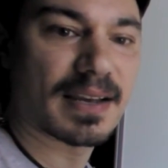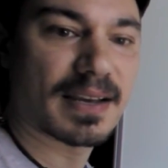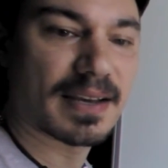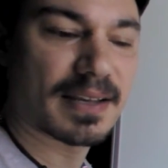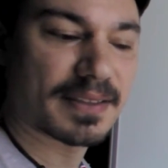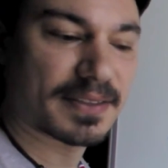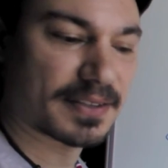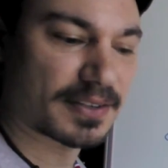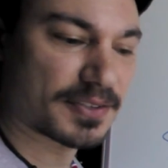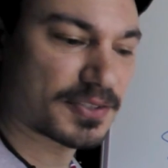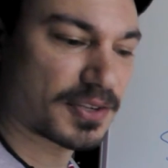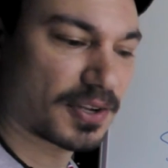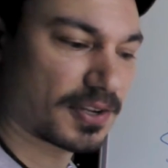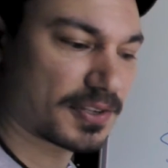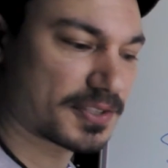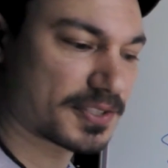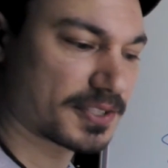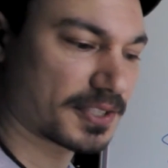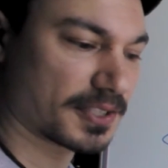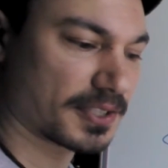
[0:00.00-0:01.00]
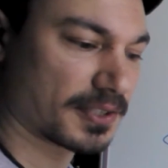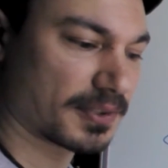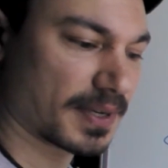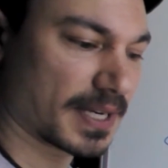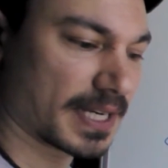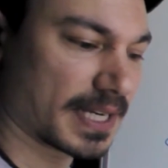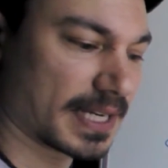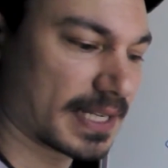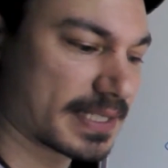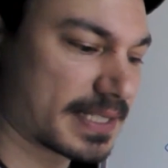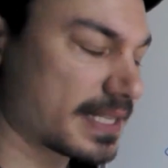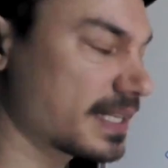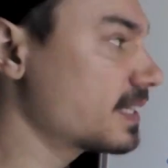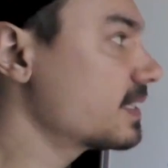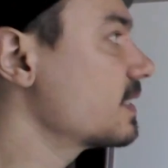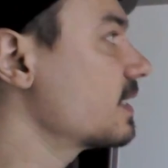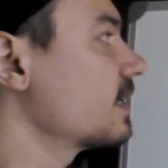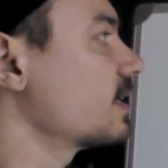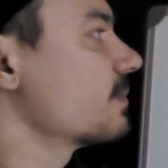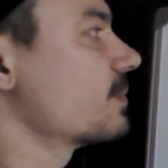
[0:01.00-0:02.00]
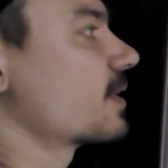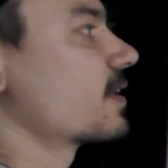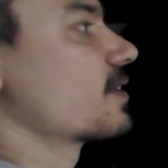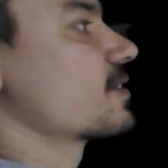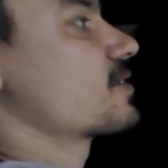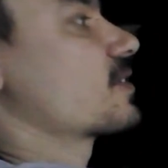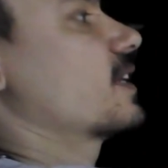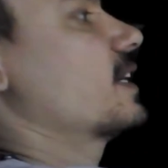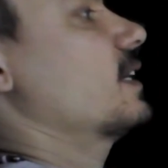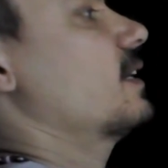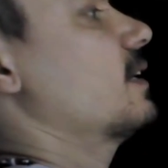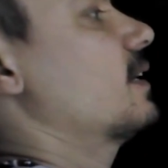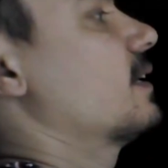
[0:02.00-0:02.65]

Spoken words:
There's also TD Ameritrade.